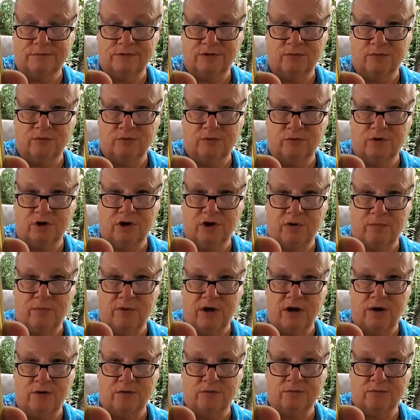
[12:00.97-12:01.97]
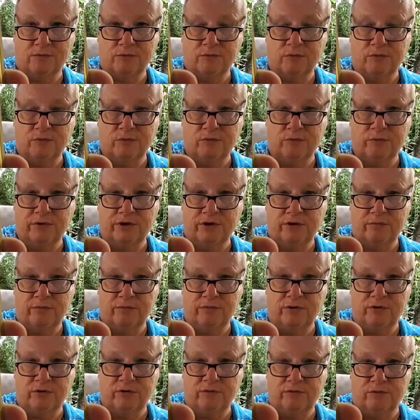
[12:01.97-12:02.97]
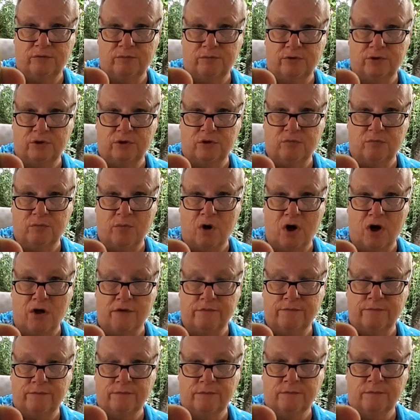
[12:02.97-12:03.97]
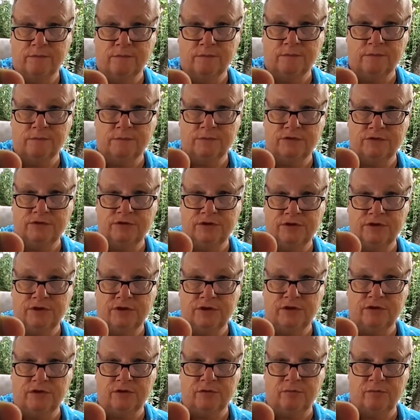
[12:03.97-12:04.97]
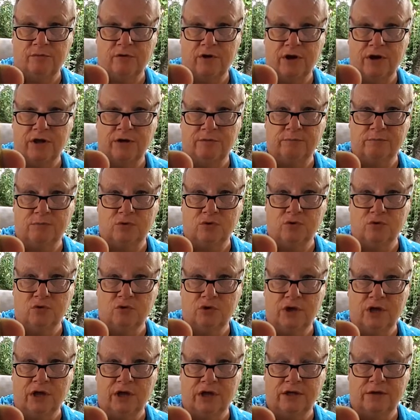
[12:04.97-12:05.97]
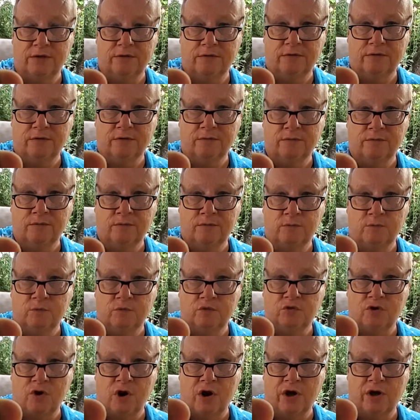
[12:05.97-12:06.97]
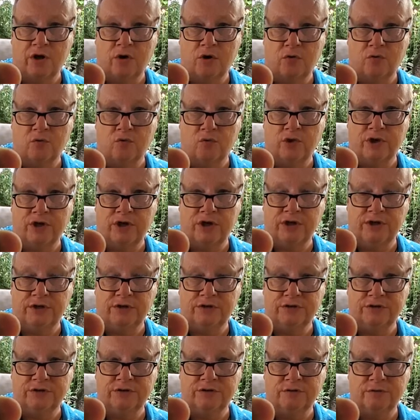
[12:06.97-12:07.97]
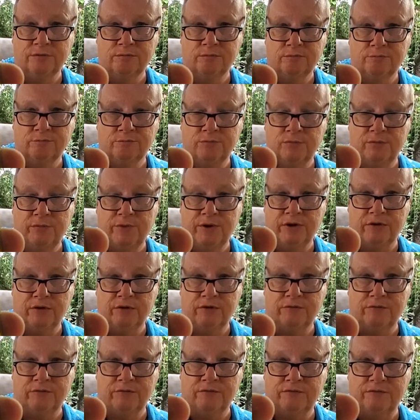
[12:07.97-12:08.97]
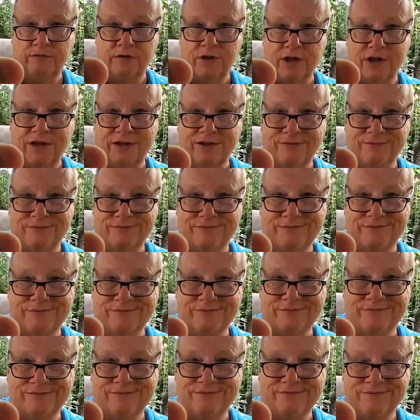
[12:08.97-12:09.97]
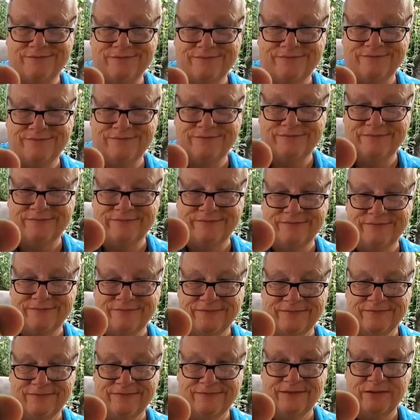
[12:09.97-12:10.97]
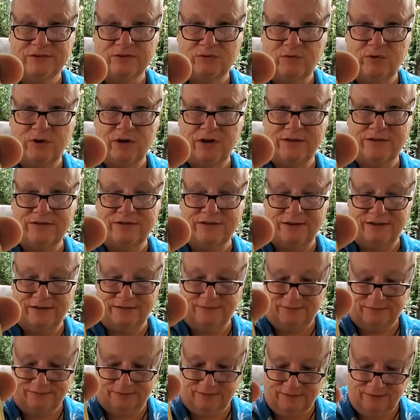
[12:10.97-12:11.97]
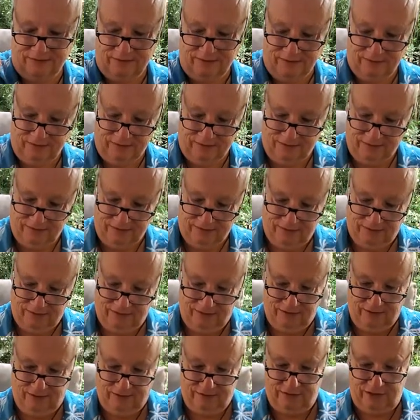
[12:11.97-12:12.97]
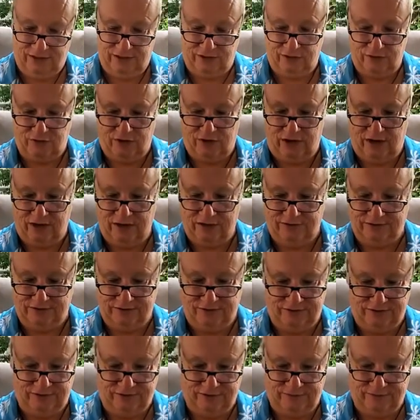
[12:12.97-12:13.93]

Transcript: and we will come out, and we will be a beautiful blue mop, sitting in the bright moonlight, drawing our wings, preparing for flight. That's what I'd say. Thank you guys.